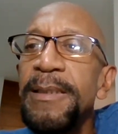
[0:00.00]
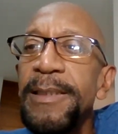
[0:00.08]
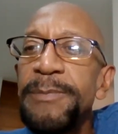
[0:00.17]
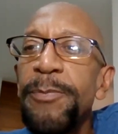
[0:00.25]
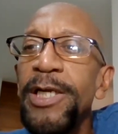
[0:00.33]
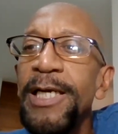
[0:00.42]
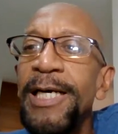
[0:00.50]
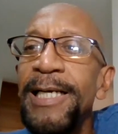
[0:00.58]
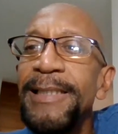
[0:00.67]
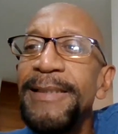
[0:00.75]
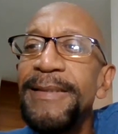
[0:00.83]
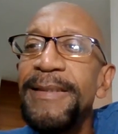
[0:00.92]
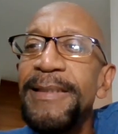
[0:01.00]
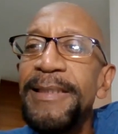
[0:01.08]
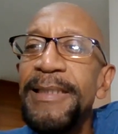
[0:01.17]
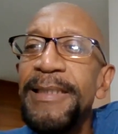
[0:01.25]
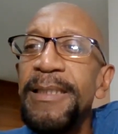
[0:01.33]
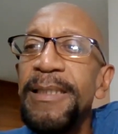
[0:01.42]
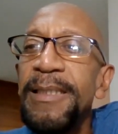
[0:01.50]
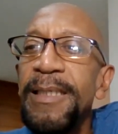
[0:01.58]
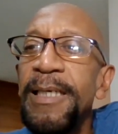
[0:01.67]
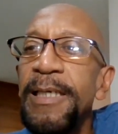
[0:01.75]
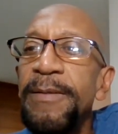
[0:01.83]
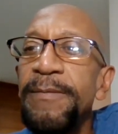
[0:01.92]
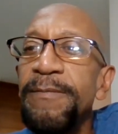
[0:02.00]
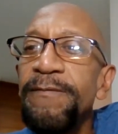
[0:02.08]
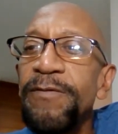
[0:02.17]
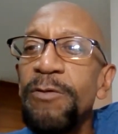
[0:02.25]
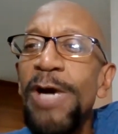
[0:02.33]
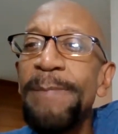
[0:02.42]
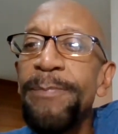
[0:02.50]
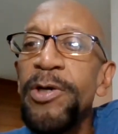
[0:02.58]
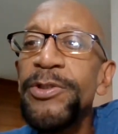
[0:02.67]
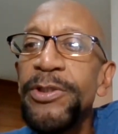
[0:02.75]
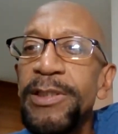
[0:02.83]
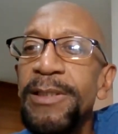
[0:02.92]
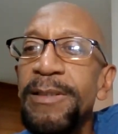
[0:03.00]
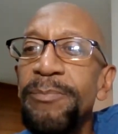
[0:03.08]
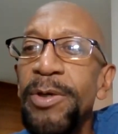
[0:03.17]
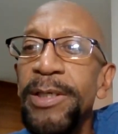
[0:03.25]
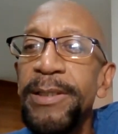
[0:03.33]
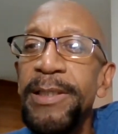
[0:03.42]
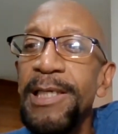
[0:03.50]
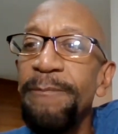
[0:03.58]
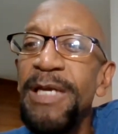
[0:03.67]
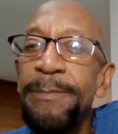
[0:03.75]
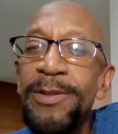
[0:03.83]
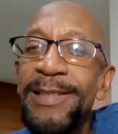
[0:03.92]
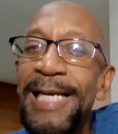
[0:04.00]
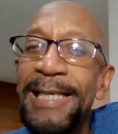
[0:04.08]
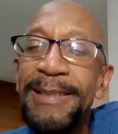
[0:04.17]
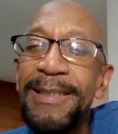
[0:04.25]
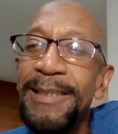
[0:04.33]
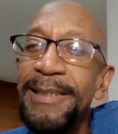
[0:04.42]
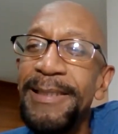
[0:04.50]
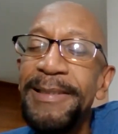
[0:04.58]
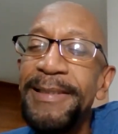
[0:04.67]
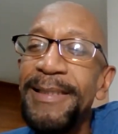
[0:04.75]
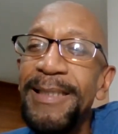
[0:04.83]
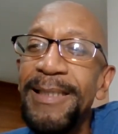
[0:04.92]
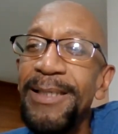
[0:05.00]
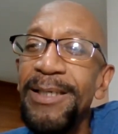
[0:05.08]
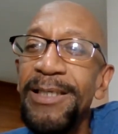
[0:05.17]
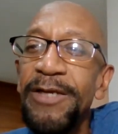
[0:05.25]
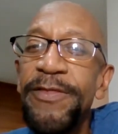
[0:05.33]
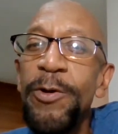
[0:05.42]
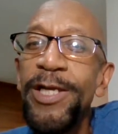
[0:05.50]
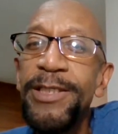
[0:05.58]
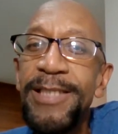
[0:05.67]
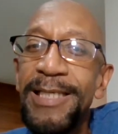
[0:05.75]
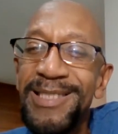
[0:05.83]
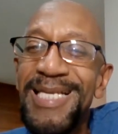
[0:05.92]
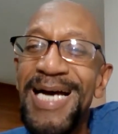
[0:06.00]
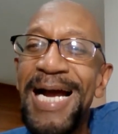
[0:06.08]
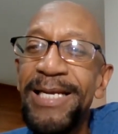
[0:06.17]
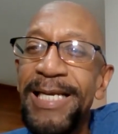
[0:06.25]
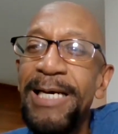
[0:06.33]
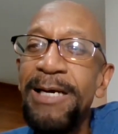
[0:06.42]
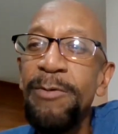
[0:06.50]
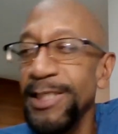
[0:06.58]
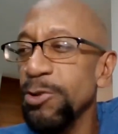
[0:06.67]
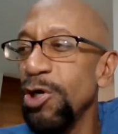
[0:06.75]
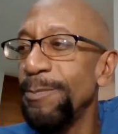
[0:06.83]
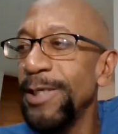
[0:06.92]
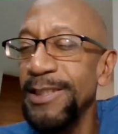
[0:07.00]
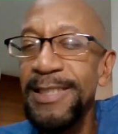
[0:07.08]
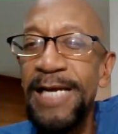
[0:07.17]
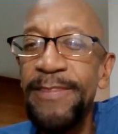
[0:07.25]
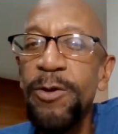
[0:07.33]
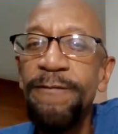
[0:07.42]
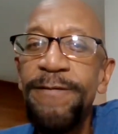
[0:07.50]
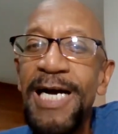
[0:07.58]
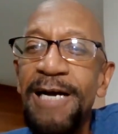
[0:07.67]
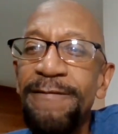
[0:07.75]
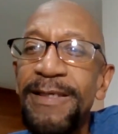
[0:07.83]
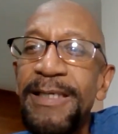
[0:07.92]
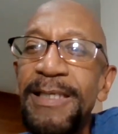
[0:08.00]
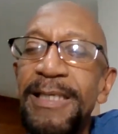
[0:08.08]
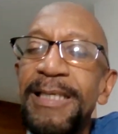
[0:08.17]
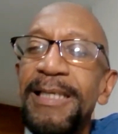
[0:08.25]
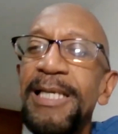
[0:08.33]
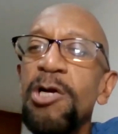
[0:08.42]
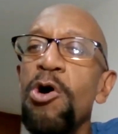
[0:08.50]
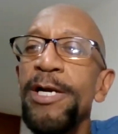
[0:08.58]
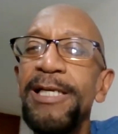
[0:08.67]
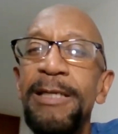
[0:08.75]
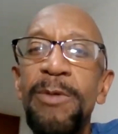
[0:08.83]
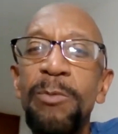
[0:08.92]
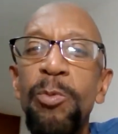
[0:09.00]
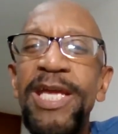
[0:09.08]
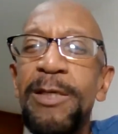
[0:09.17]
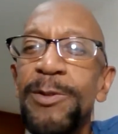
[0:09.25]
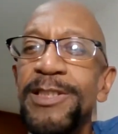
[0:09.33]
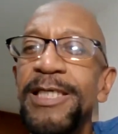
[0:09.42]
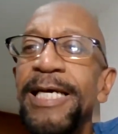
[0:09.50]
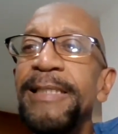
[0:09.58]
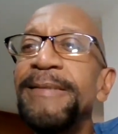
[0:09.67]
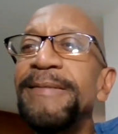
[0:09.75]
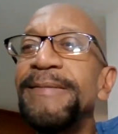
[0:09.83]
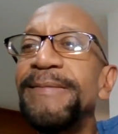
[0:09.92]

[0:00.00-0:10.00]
It's pretty high for the right person. But you got people that are in their 30s that's dying now. I read a story about this guy, 35. He caught it, and in a week he was dead.